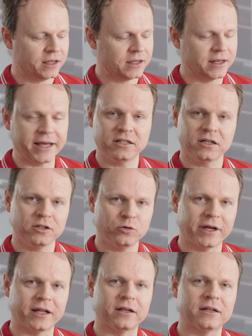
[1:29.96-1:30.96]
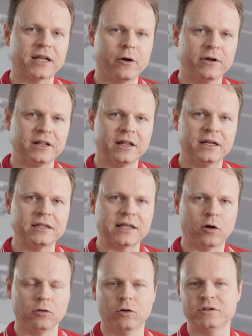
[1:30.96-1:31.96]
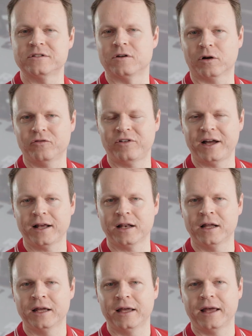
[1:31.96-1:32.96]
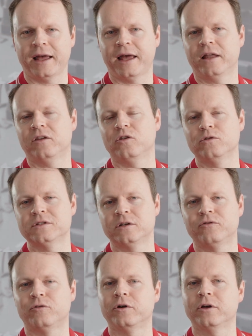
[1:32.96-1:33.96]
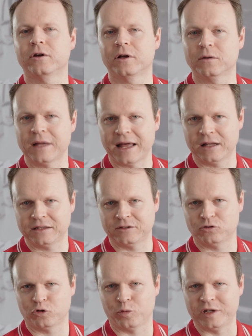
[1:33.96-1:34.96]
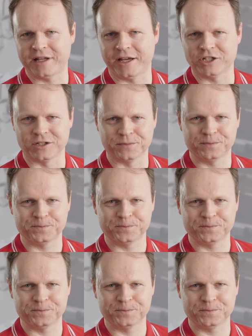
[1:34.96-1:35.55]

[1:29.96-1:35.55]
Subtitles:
Later you can directly download the log file and use it for your documentation.